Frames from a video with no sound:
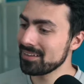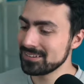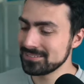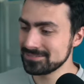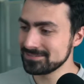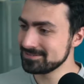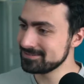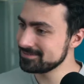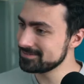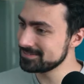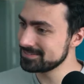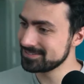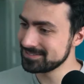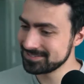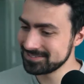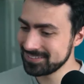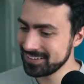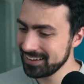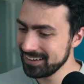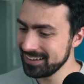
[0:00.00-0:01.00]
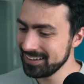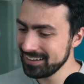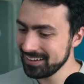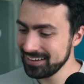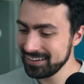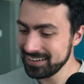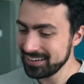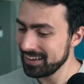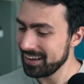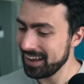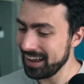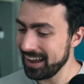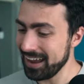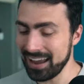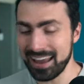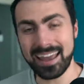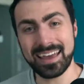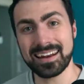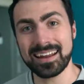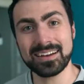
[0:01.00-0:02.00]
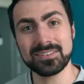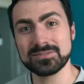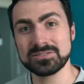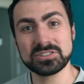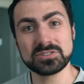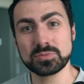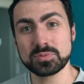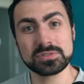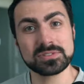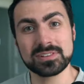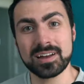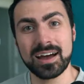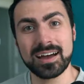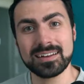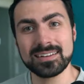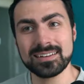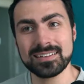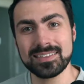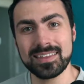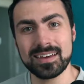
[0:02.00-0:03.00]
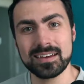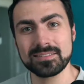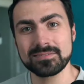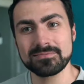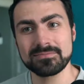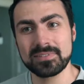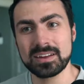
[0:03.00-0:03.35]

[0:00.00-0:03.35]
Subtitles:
And I just was not in that